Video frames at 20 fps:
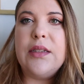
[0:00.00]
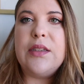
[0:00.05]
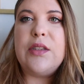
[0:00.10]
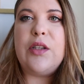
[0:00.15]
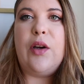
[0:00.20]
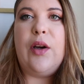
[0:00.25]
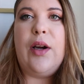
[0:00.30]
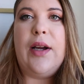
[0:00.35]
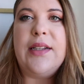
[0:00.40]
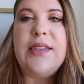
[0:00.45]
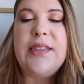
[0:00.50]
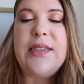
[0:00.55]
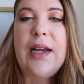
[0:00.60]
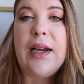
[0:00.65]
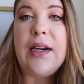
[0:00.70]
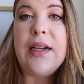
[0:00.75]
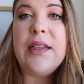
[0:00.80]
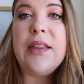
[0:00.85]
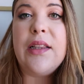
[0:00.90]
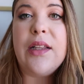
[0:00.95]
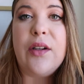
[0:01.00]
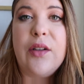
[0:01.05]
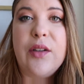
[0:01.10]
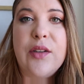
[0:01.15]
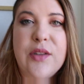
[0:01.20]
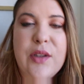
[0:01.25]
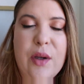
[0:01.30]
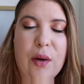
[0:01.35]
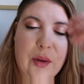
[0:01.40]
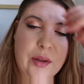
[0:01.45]
So I started
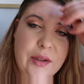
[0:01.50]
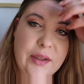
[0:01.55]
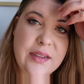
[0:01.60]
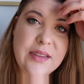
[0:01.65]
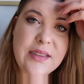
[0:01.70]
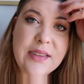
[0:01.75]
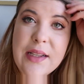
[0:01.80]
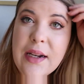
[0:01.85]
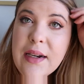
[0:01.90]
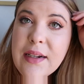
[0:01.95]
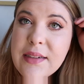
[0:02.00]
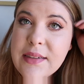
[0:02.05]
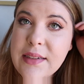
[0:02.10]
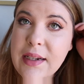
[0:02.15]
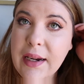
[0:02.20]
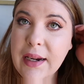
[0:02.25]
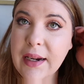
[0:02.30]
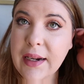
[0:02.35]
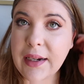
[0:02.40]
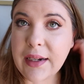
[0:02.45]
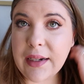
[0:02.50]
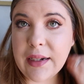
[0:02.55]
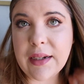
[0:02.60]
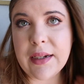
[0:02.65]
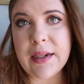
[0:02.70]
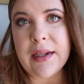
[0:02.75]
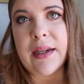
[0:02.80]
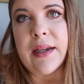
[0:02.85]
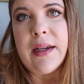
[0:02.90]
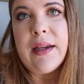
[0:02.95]
those on Sunday,
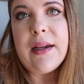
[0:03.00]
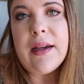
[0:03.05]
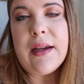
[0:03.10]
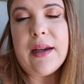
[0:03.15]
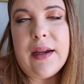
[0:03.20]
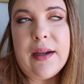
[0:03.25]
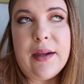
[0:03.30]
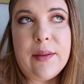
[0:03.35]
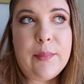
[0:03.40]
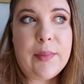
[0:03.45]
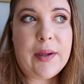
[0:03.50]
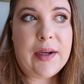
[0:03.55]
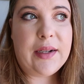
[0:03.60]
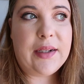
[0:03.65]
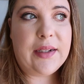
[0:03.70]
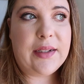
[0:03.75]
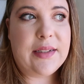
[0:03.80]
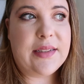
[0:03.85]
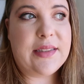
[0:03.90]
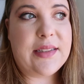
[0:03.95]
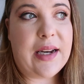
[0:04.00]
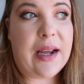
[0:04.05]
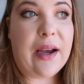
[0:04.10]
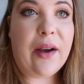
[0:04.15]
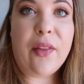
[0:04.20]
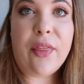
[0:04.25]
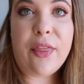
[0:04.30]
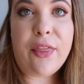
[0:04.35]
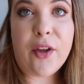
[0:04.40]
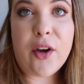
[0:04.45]
and it is
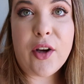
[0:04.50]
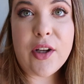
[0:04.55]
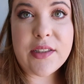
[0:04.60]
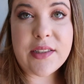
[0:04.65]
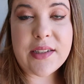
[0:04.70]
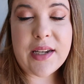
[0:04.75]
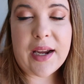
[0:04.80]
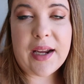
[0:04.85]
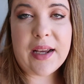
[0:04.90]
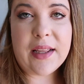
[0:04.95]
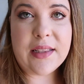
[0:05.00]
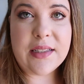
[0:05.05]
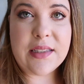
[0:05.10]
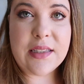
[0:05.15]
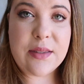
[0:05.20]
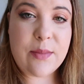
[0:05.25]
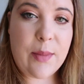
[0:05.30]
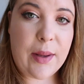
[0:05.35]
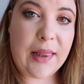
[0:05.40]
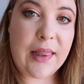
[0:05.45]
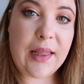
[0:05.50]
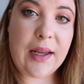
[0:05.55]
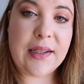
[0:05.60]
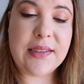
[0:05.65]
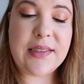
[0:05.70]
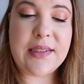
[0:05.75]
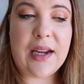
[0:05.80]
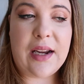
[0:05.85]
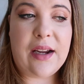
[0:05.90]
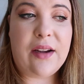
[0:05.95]
now Thursday. This is my
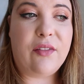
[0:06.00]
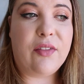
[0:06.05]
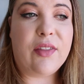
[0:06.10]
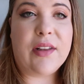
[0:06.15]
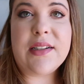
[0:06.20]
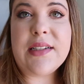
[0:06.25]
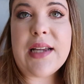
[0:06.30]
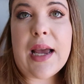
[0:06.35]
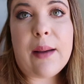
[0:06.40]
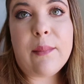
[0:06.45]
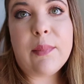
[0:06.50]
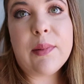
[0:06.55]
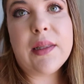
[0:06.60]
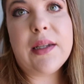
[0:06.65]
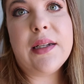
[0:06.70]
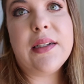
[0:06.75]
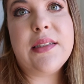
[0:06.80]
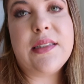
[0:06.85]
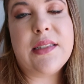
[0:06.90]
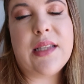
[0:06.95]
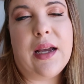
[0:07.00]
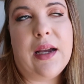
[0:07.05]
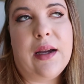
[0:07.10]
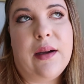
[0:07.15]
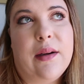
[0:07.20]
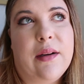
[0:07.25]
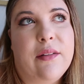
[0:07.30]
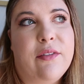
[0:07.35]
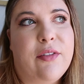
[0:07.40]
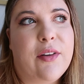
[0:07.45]
last day of the tablets.
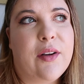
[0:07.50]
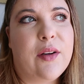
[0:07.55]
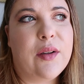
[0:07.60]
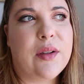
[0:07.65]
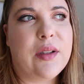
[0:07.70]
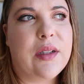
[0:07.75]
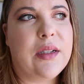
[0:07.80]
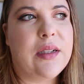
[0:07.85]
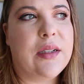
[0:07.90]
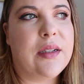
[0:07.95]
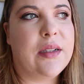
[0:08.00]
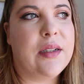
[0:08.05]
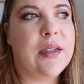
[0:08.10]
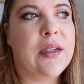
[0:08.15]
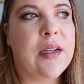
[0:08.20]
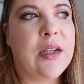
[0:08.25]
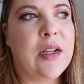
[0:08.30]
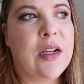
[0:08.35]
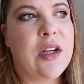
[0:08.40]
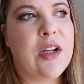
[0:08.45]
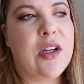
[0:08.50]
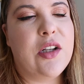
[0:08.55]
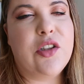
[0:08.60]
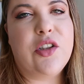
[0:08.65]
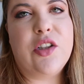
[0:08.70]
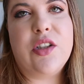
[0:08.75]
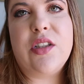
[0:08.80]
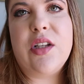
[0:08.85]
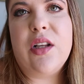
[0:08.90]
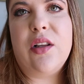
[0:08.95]
I felt
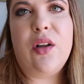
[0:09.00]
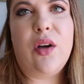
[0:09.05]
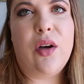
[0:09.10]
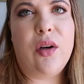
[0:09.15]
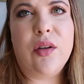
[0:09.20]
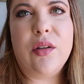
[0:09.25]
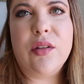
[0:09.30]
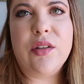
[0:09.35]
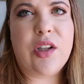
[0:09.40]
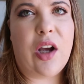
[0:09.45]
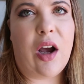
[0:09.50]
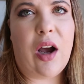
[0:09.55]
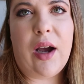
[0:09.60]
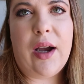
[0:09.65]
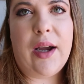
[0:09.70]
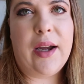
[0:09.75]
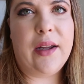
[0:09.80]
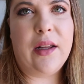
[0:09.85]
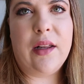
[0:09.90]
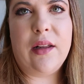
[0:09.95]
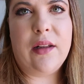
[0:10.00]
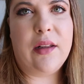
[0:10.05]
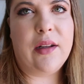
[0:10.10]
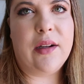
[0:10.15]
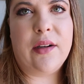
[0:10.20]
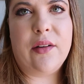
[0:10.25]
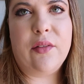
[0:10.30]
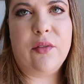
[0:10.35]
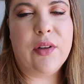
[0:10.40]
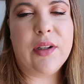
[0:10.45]
just a lot tired,
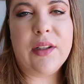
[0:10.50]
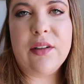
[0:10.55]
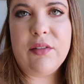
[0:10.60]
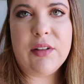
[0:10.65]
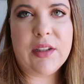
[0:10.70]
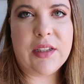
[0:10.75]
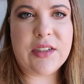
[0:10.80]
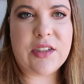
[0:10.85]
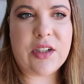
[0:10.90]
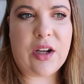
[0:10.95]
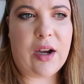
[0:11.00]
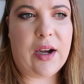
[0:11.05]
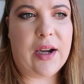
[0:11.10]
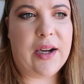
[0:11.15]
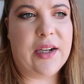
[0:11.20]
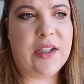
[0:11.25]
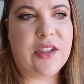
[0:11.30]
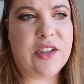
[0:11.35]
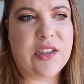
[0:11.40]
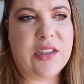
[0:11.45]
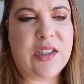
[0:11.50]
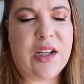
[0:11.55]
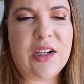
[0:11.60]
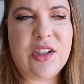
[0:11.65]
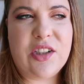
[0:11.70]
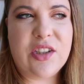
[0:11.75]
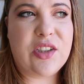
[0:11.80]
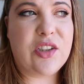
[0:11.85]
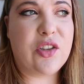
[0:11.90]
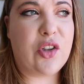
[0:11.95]
like really, really tired. I
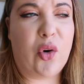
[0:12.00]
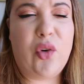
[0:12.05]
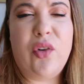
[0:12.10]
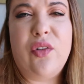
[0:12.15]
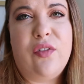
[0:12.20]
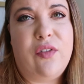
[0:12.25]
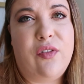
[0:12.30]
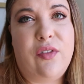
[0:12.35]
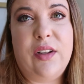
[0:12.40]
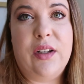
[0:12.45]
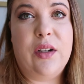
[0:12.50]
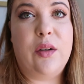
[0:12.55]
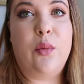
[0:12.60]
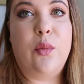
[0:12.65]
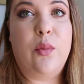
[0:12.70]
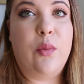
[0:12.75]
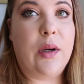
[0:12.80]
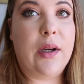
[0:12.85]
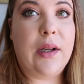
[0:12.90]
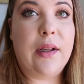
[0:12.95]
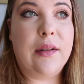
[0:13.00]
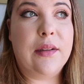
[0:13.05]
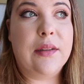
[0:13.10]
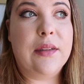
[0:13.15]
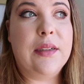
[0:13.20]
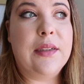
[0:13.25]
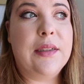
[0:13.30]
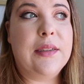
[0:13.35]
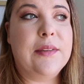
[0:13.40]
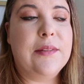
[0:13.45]
just don't feel
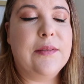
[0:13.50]
well.